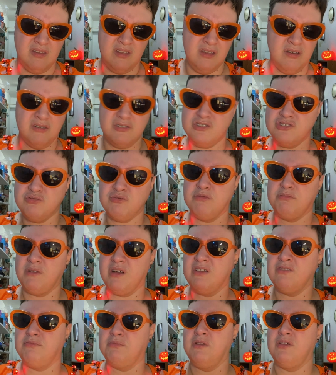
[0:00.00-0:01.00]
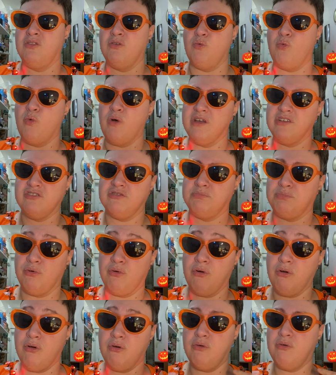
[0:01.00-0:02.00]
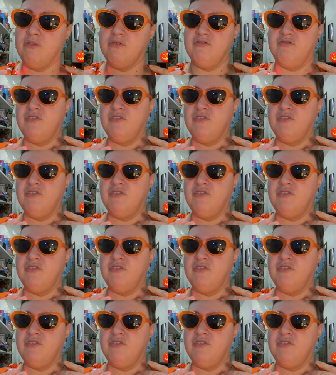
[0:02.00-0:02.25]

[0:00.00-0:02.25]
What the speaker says: you know, it just reminds me of the Westboro